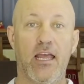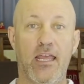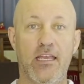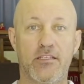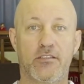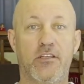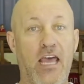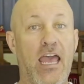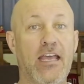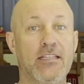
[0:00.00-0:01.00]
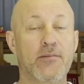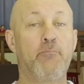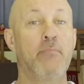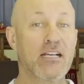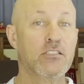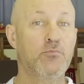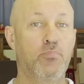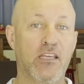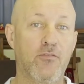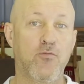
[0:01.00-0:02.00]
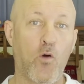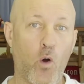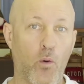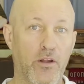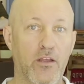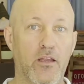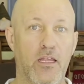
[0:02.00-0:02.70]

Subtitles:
is the hands must be forward.